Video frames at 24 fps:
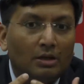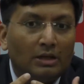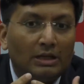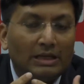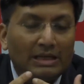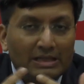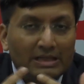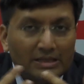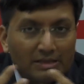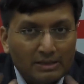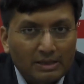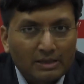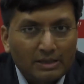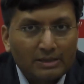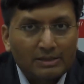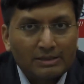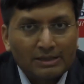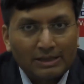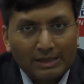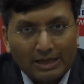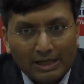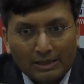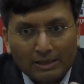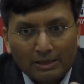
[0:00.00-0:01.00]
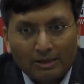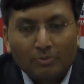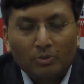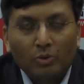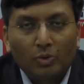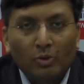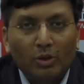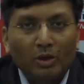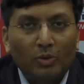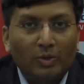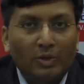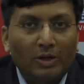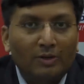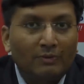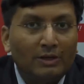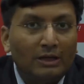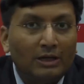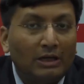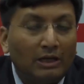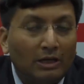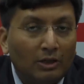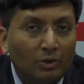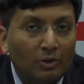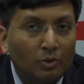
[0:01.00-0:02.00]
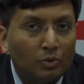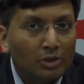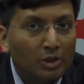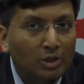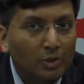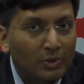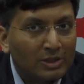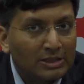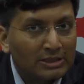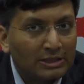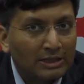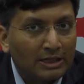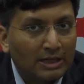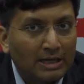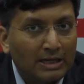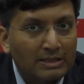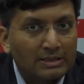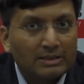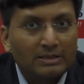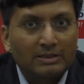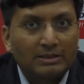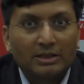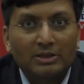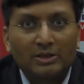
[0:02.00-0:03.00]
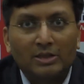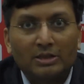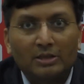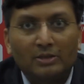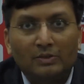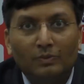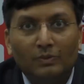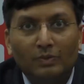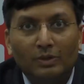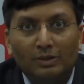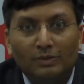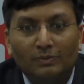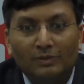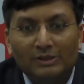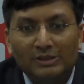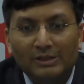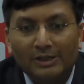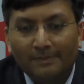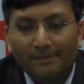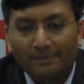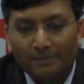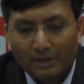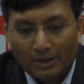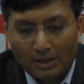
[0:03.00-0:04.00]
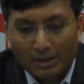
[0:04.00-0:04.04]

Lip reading: easiest, and I'll come to it when we do the question and answer session with Vijay.